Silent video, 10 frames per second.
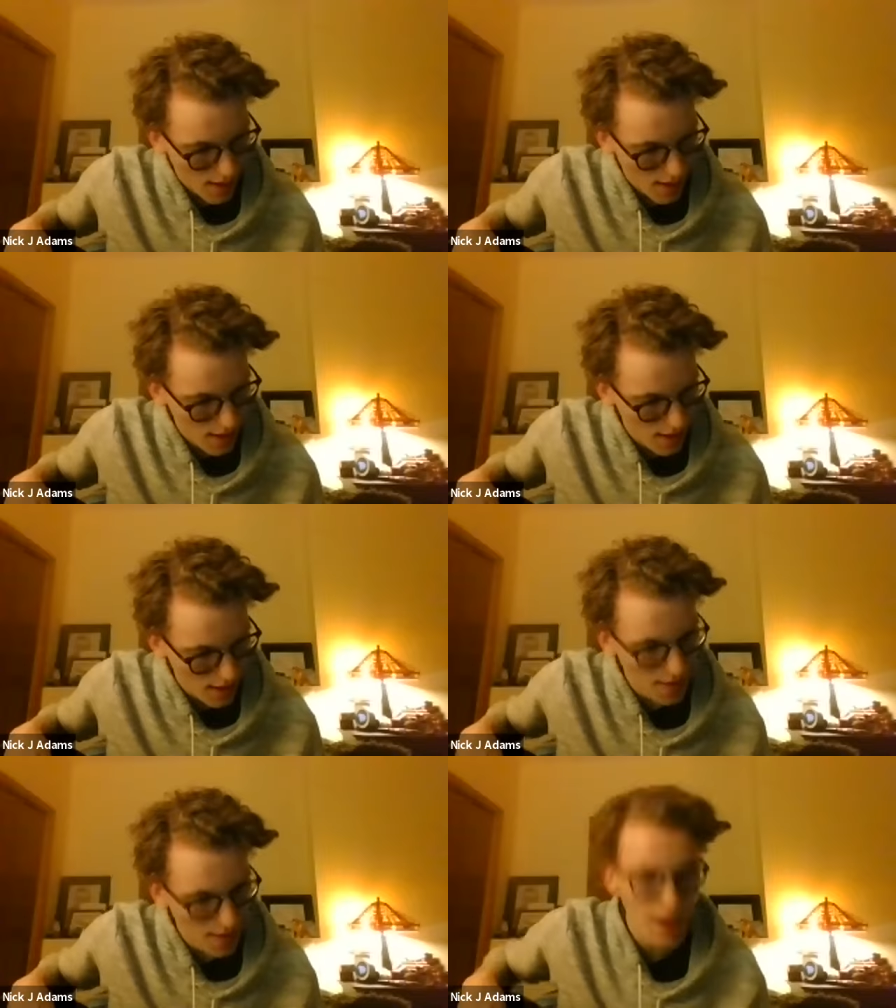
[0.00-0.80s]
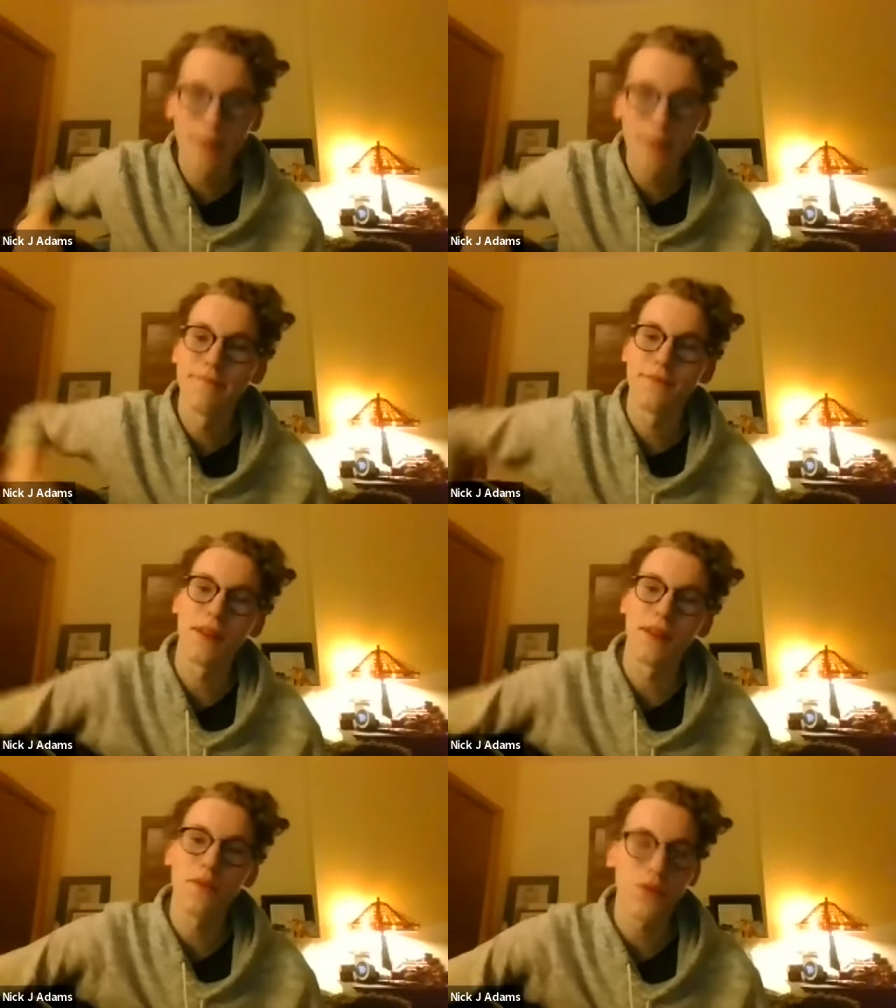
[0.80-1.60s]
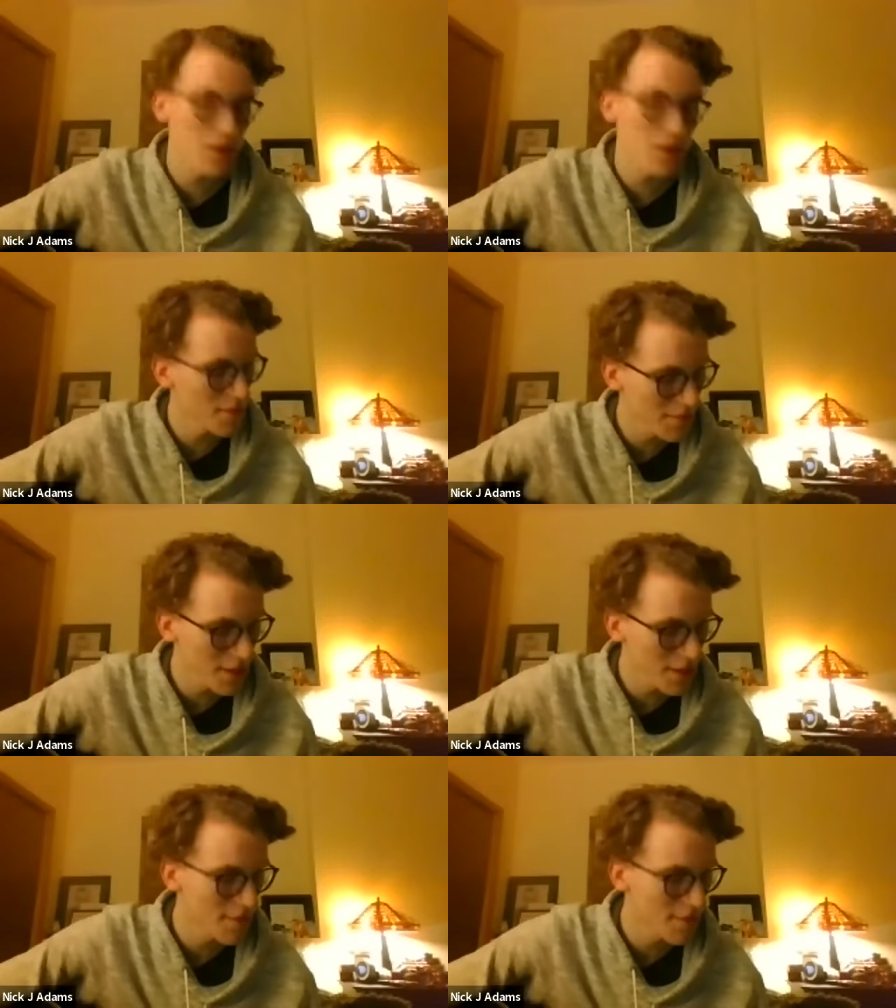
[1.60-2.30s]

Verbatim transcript: uh, and then, yeah. And then we'll just, yeah.